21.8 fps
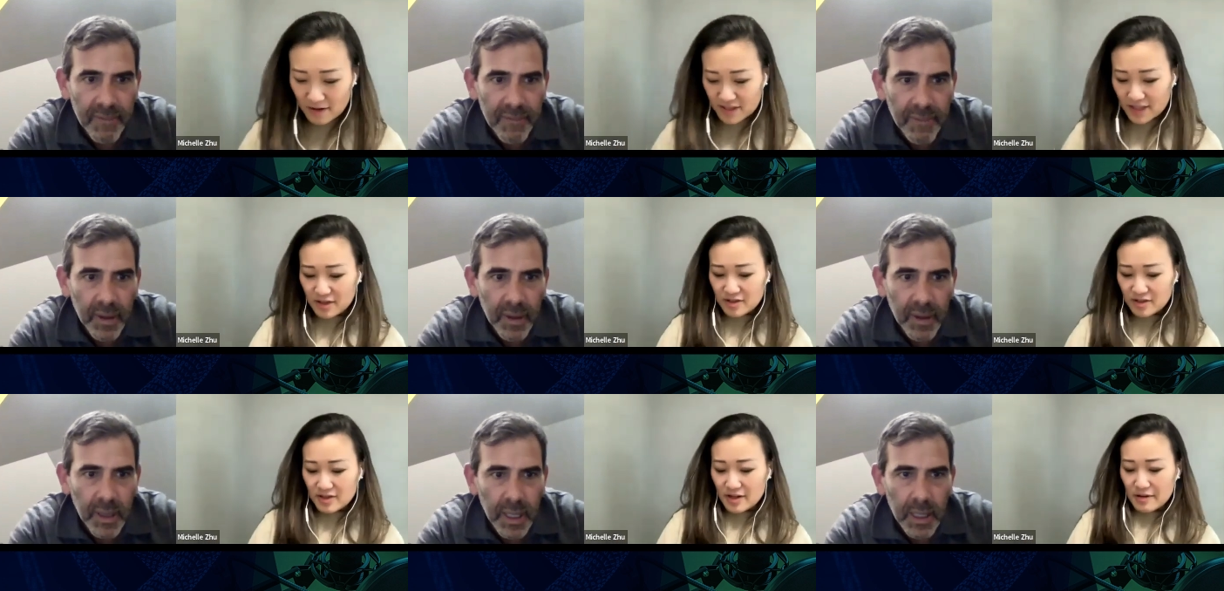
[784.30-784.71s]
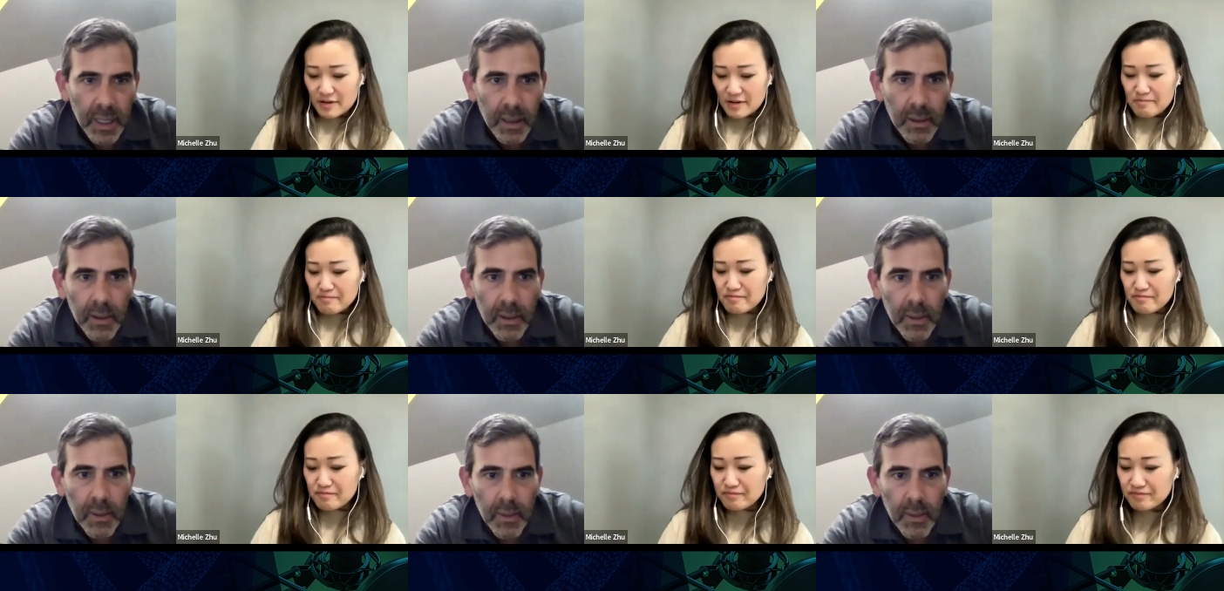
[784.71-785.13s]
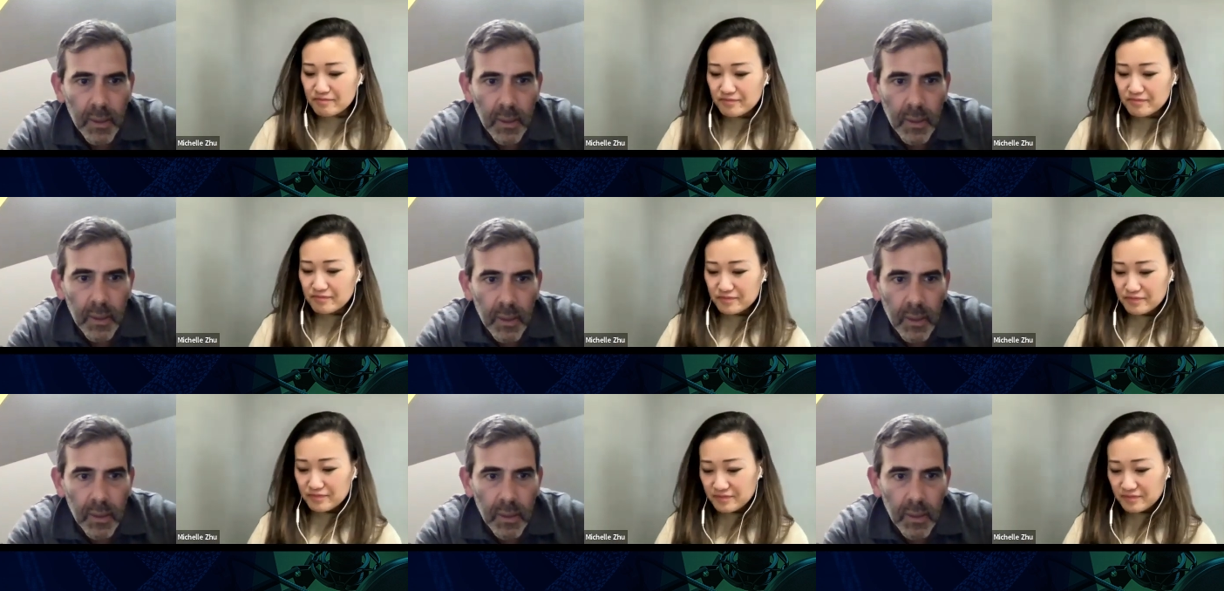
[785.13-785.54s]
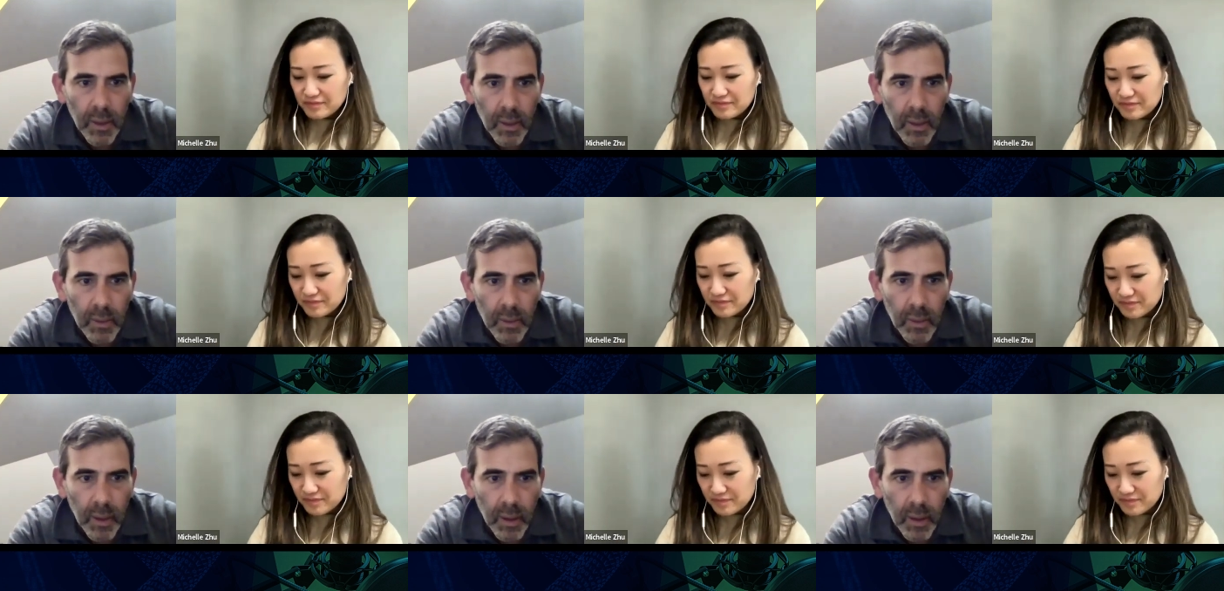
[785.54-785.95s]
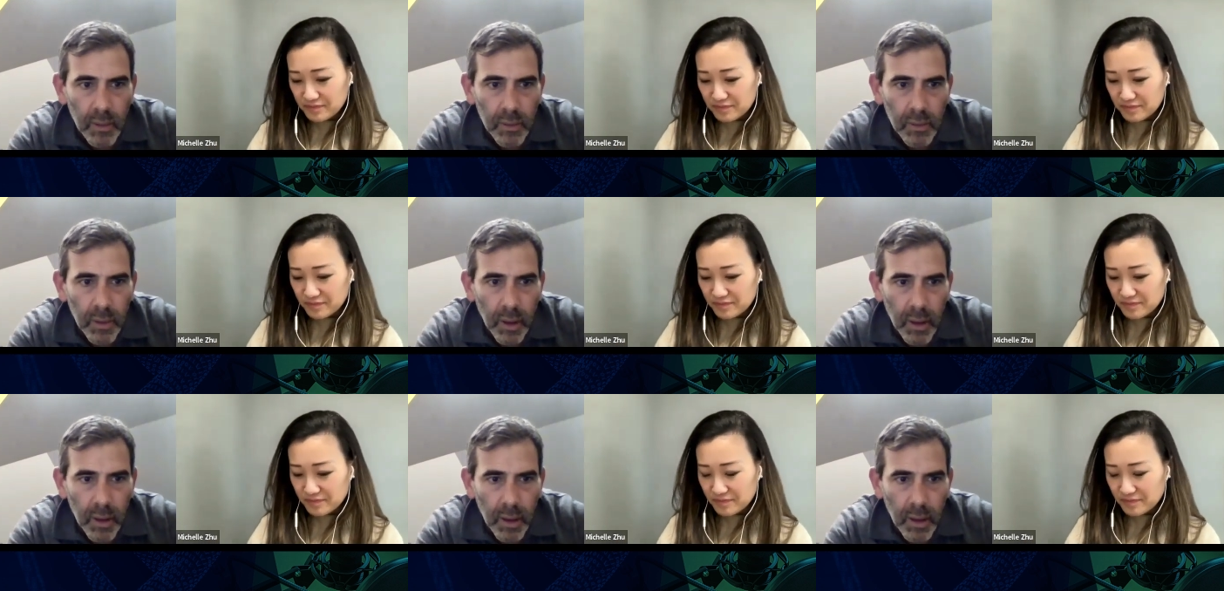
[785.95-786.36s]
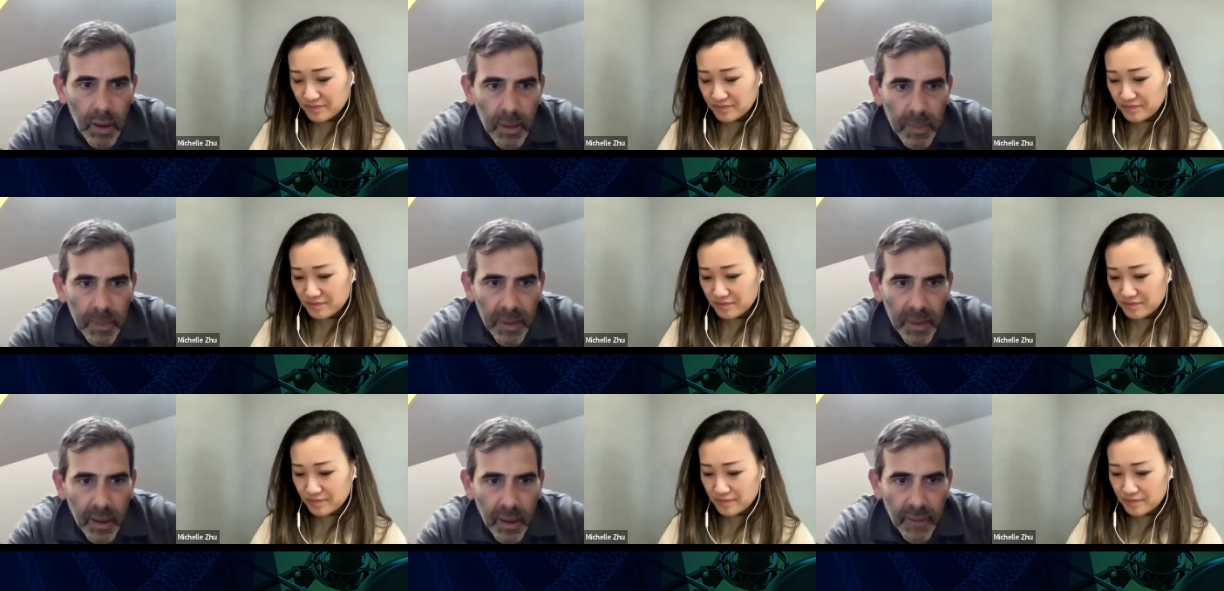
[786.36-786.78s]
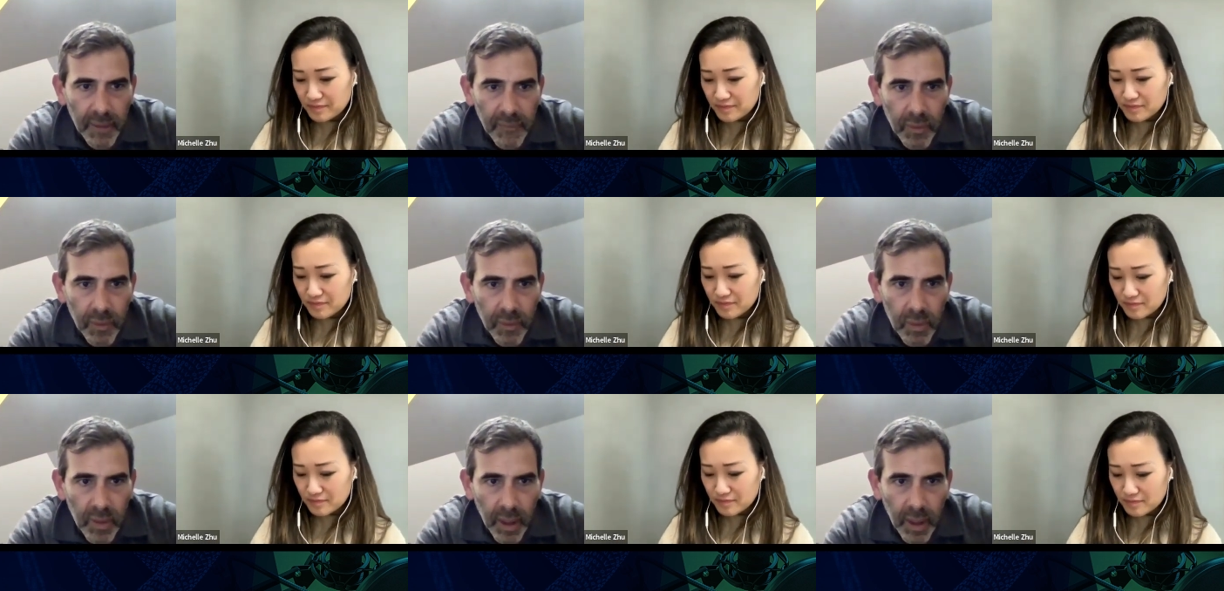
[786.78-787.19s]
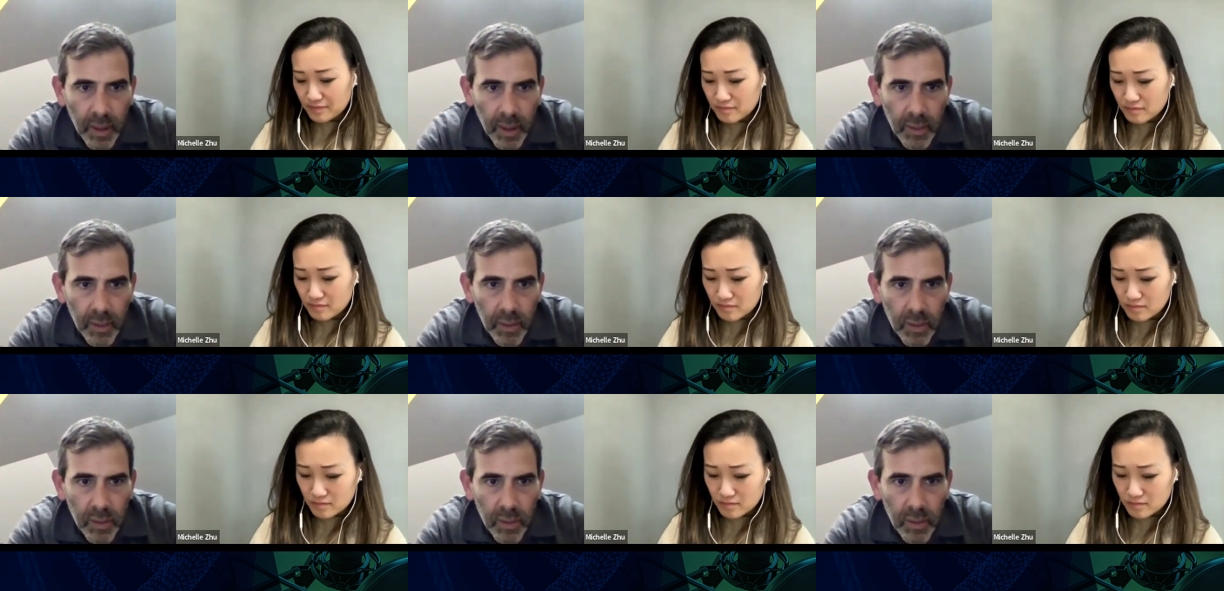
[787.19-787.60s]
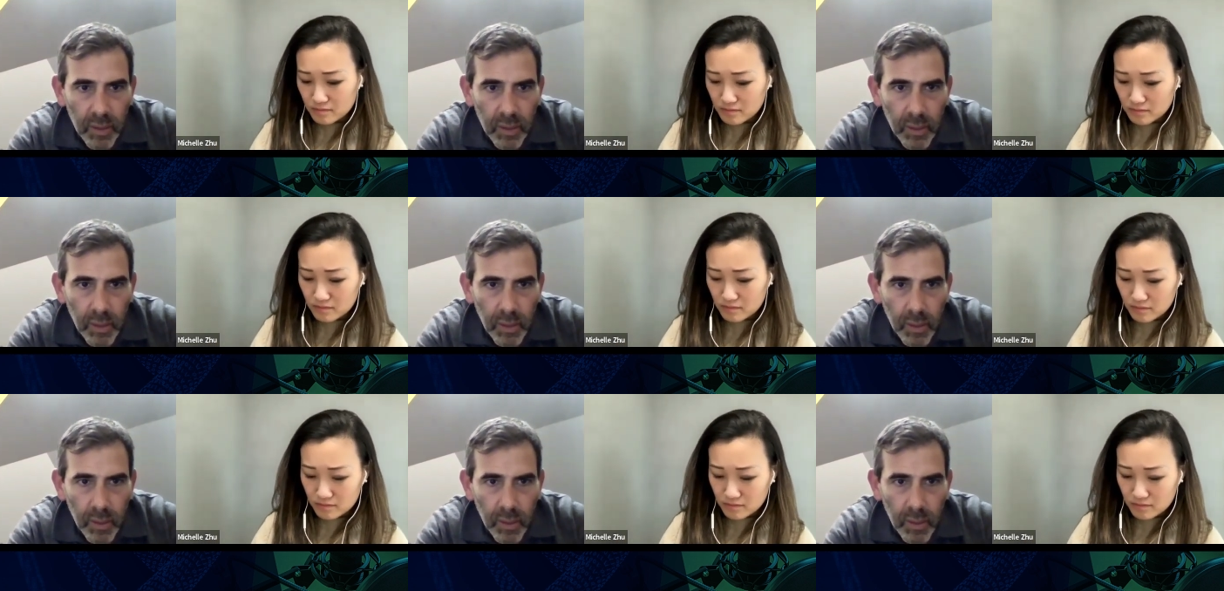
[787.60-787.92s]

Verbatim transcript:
Speaker 1: No, take your time.
Speaker 2: I'll only be like a few seconds.